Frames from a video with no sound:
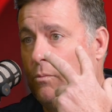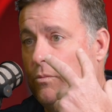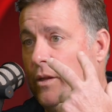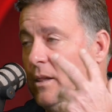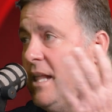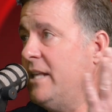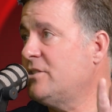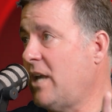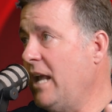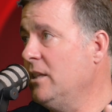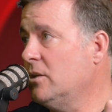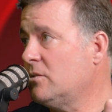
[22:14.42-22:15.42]
the lens
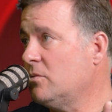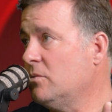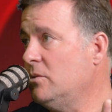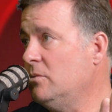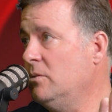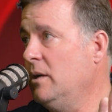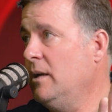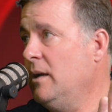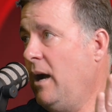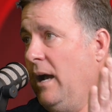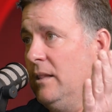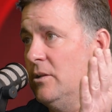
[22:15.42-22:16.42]
I look through,
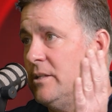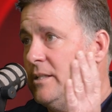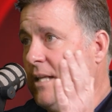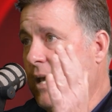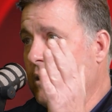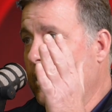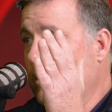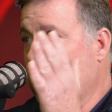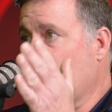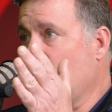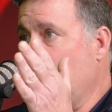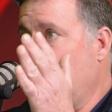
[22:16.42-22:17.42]
I look at that like a
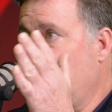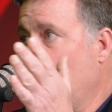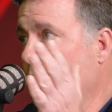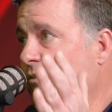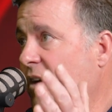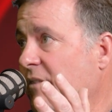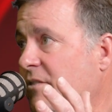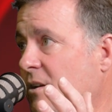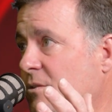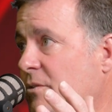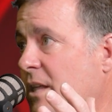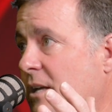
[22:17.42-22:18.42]
$300,000, $400,000, or
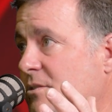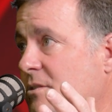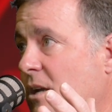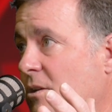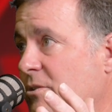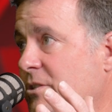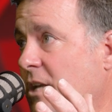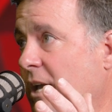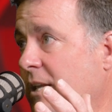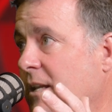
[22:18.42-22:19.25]
$500,000 site.